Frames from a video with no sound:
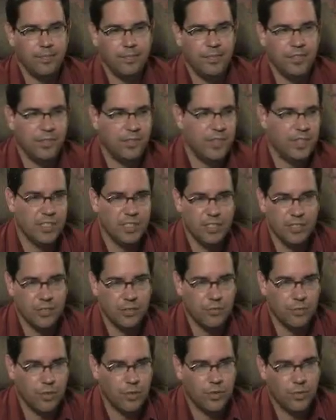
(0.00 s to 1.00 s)

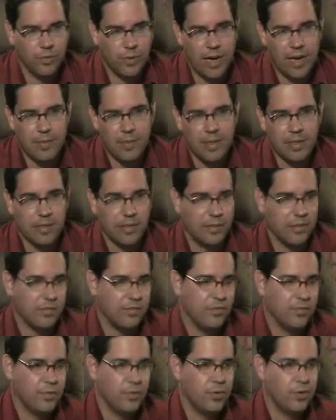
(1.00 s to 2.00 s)
divisions will write me
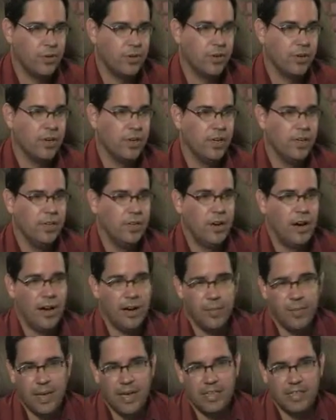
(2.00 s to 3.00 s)
looking for
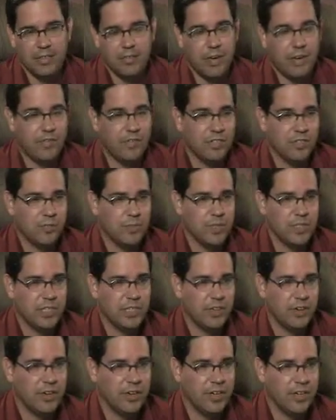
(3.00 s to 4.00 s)
Haunted Mansion reference
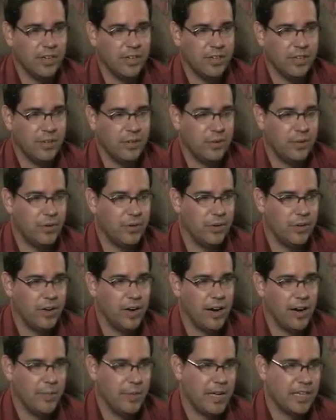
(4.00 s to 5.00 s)
material or
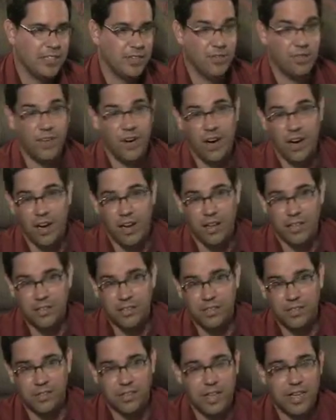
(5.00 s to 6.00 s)
Haunted Mansion
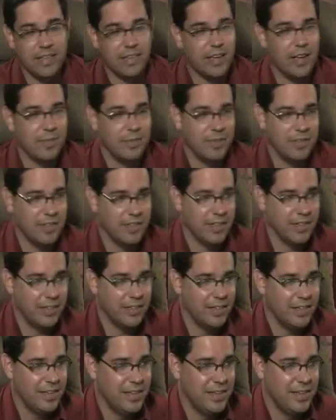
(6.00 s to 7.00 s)
fonts or that type of
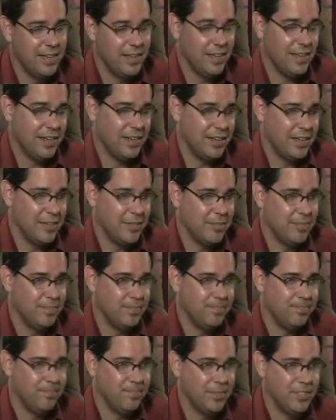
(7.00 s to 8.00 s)
thing.
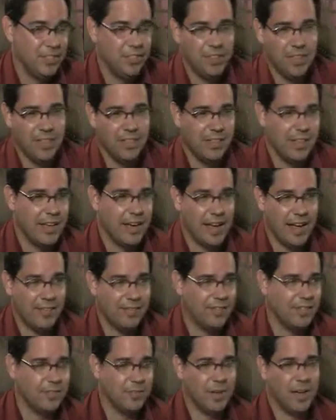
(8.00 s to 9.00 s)
You'd think they'd
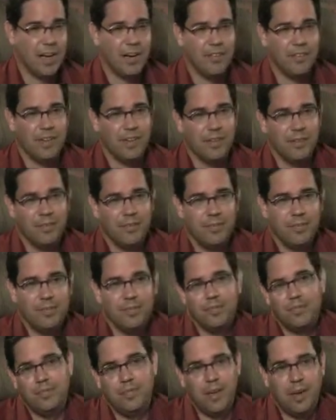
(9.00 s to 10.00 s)
have some kind of
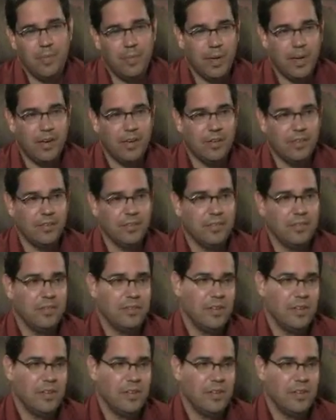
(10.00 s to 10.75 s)
a better